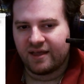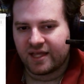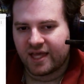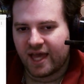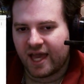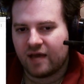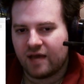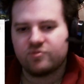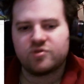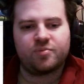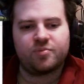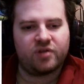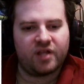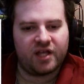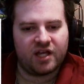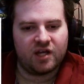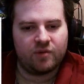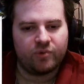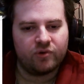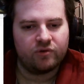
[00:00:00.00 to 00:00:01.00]
games
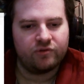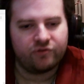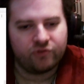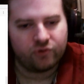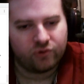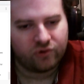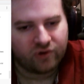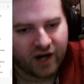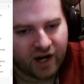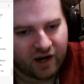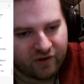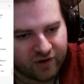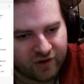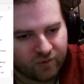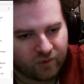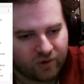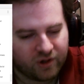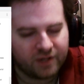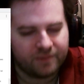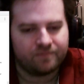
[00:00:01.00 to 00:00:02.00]
playable for
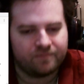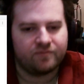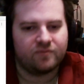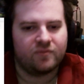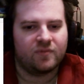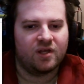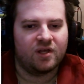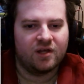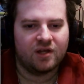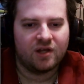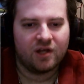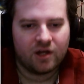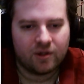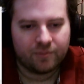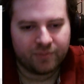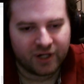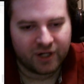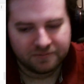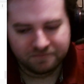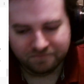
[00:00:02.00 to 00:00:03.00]
everyone.
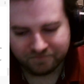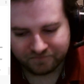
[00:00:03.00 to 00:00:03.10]
But